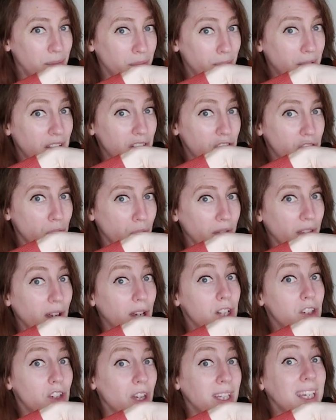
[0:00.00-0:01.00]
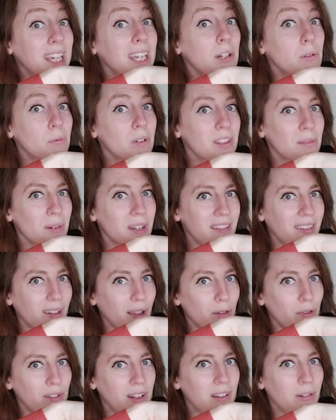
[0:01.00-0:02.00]
make sure that I check in with
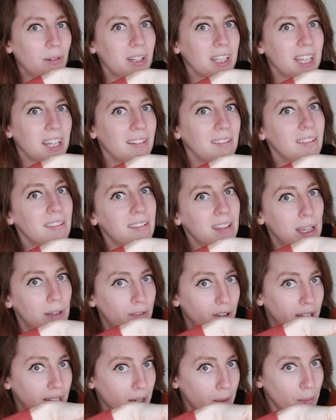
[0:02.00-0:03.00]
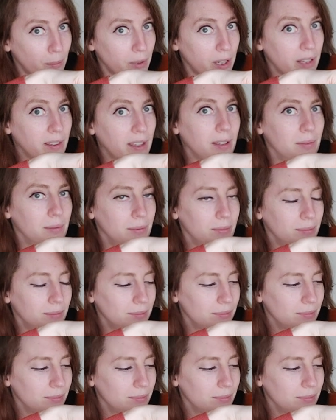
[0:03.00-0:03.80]
myself now and again to see if I am breathing.